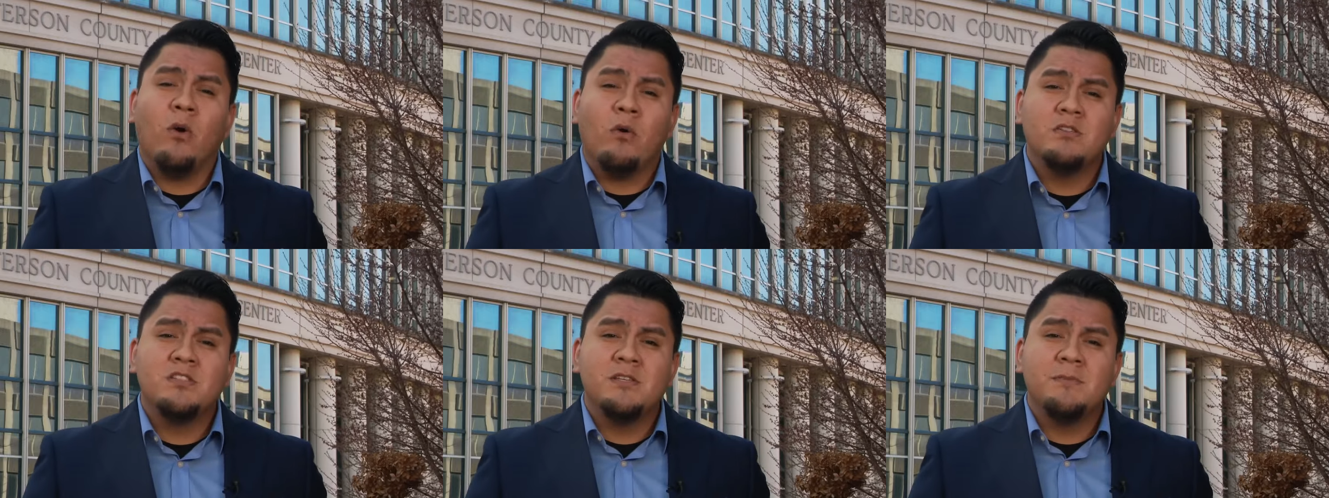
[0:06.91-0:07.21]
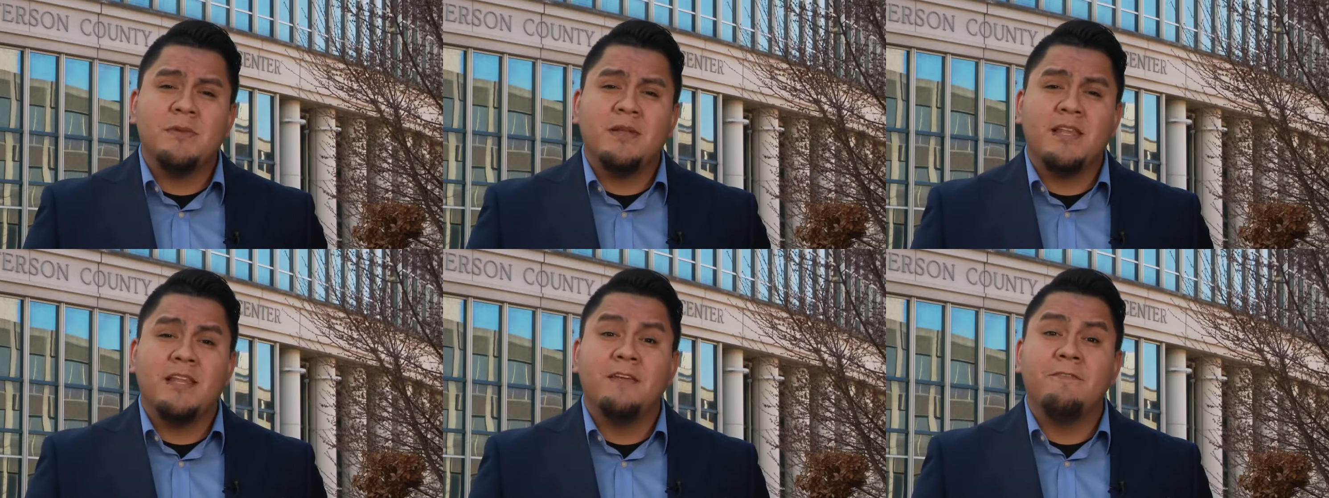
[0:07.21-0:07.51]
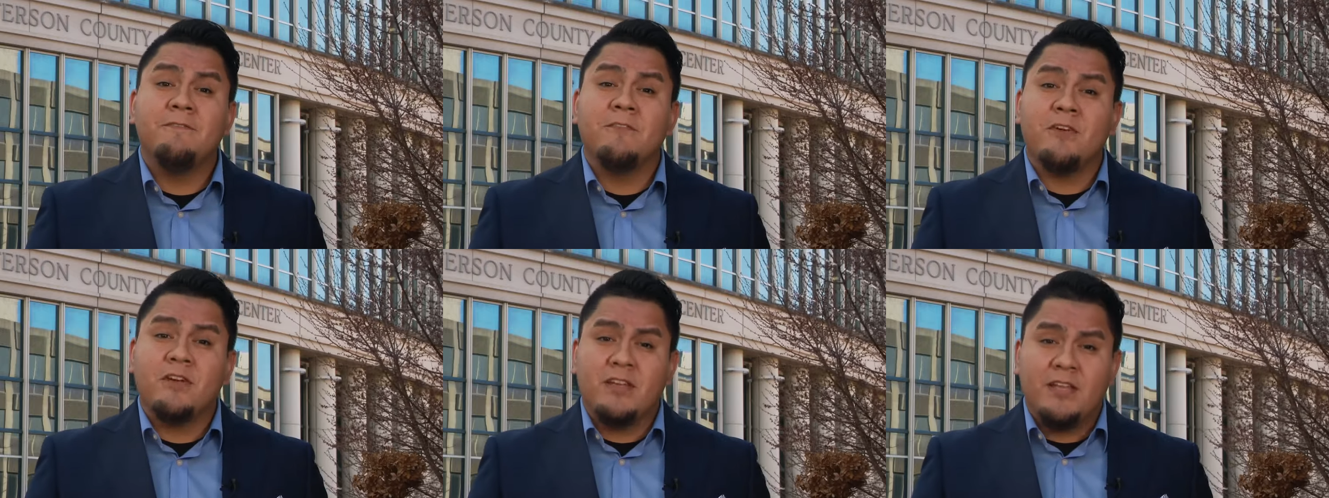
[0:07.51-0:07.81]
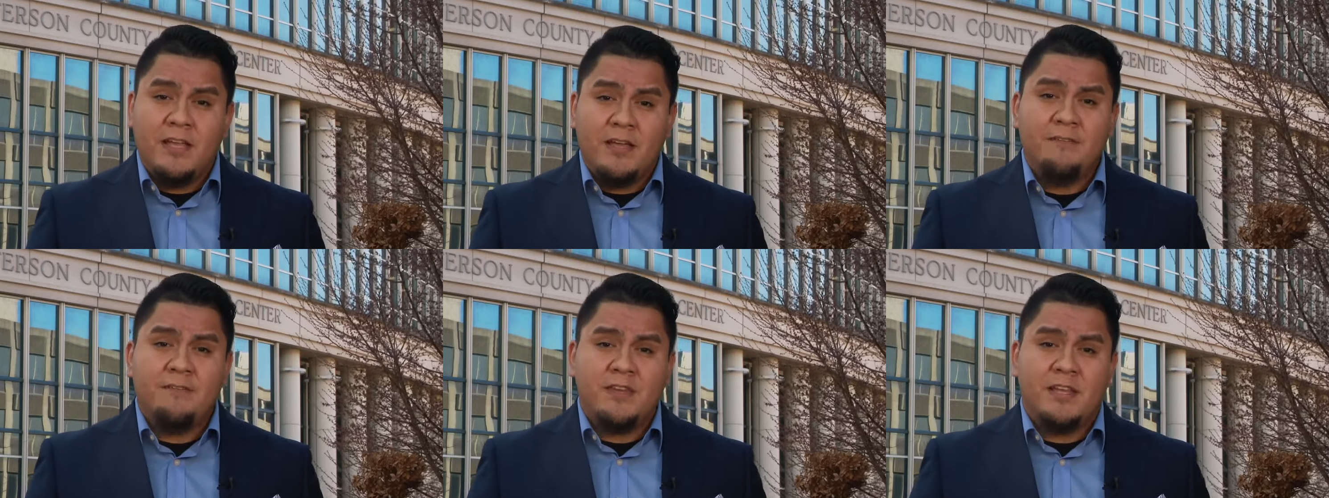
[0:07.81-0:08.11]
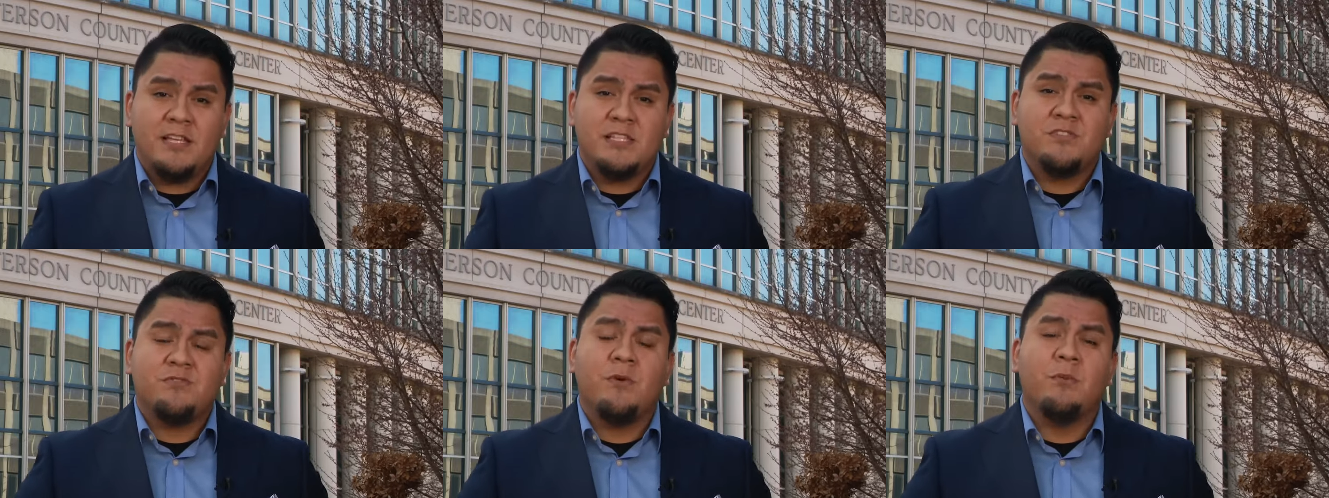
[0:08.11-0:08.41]
ultimately
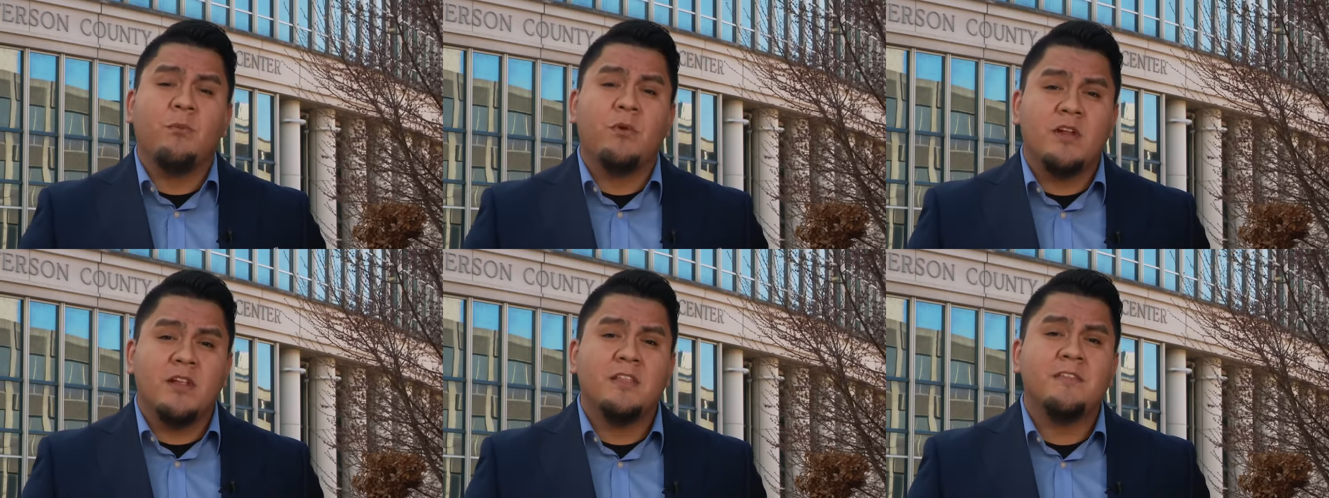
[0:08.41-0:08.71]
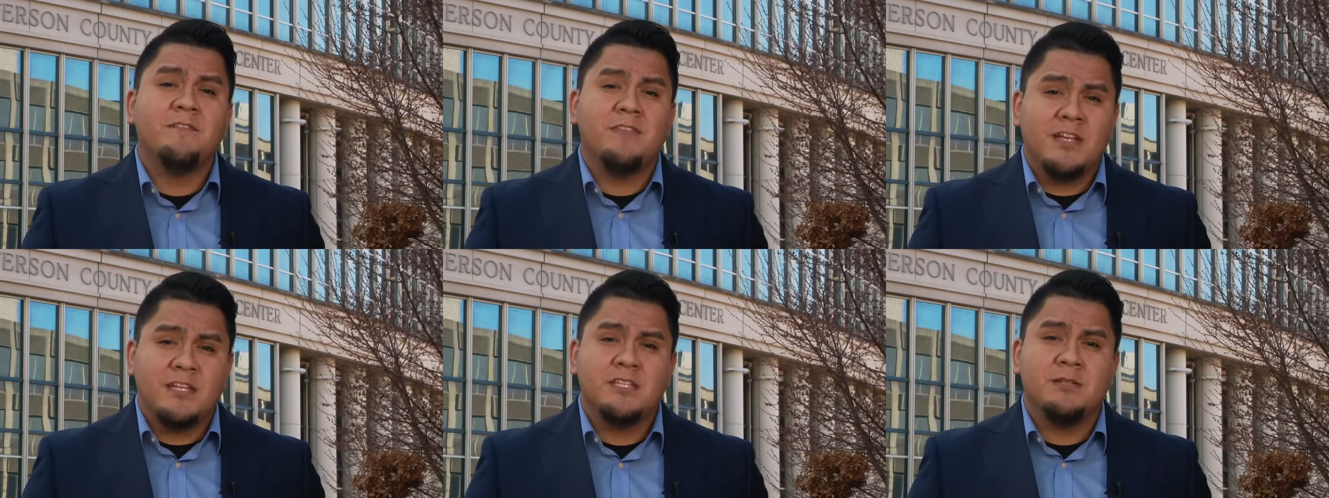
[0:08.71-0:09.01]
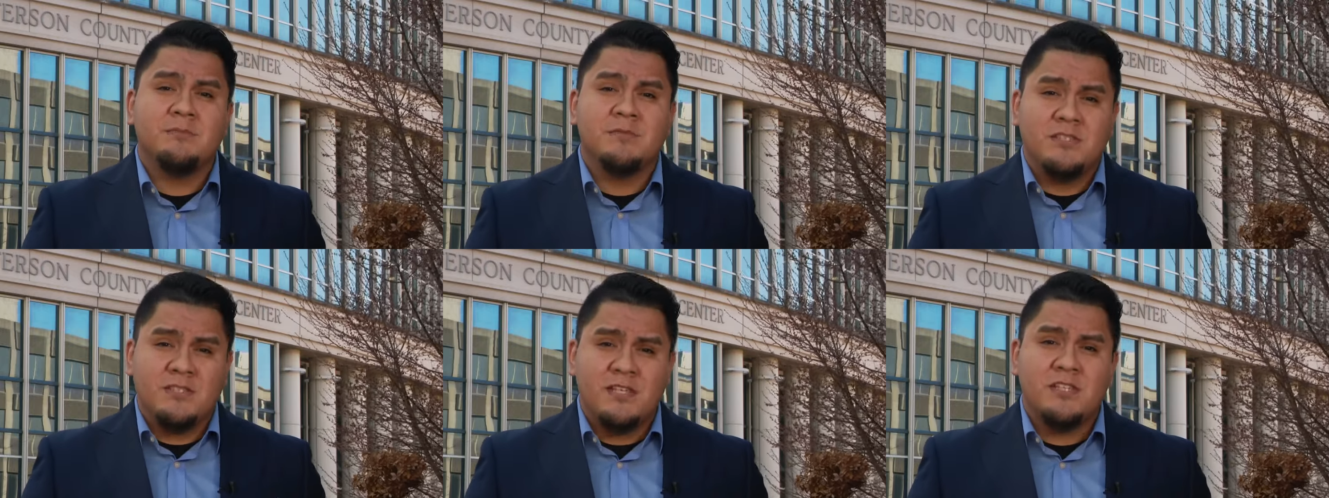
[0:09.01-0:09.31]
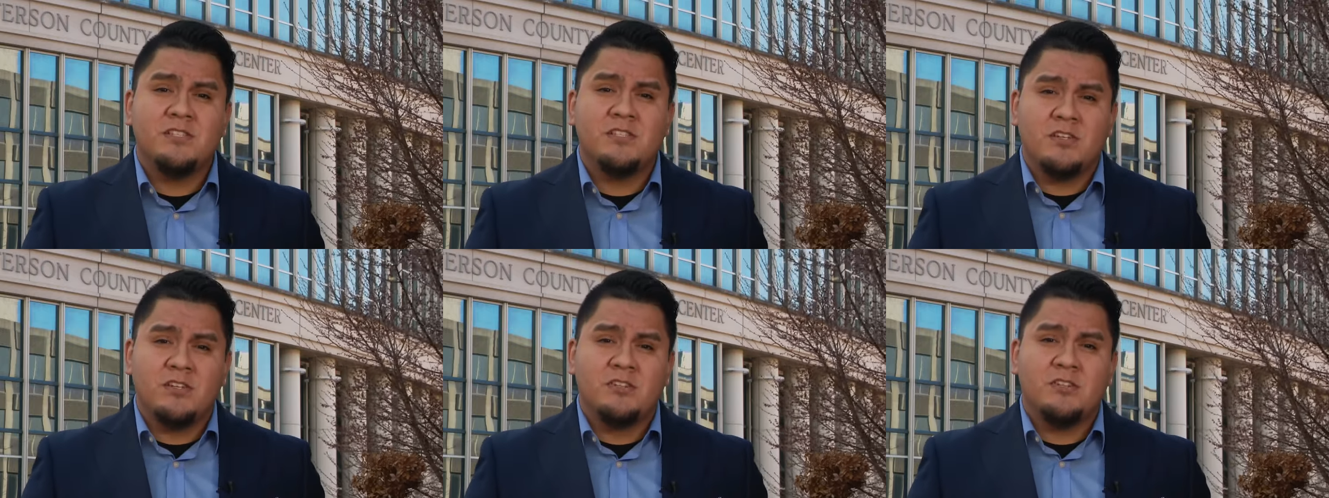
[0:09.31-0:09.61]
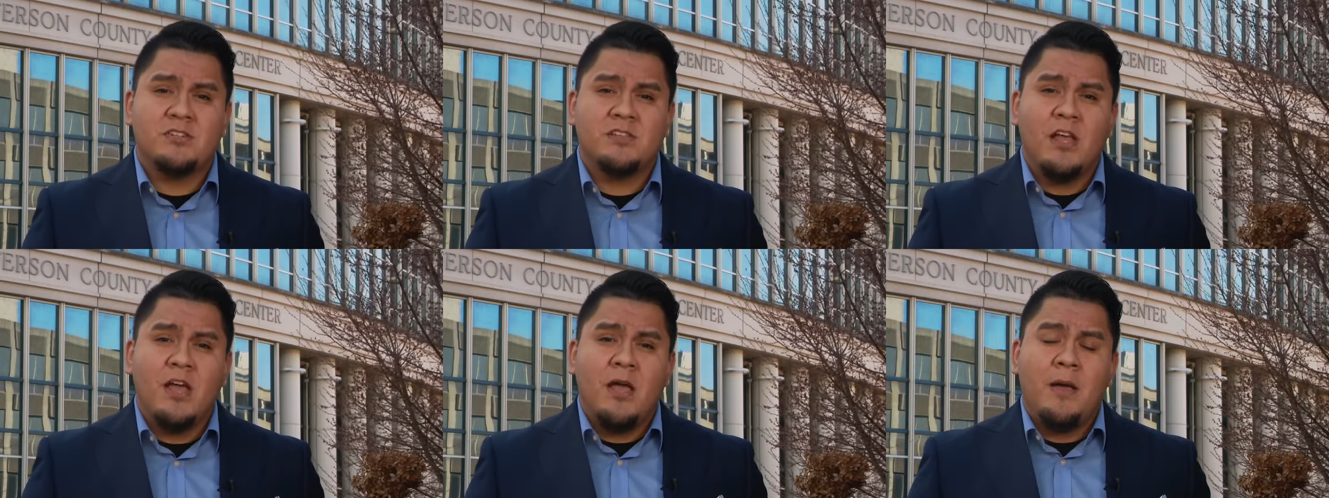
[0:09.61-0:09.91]
forgiveness from one of the victim's
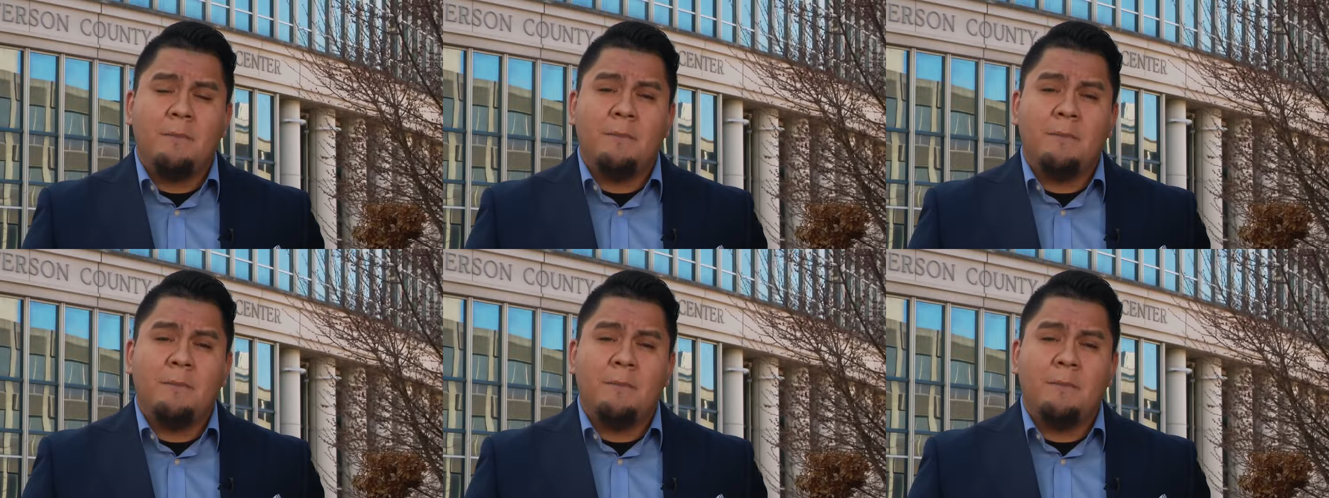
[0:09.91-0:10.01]
sisters.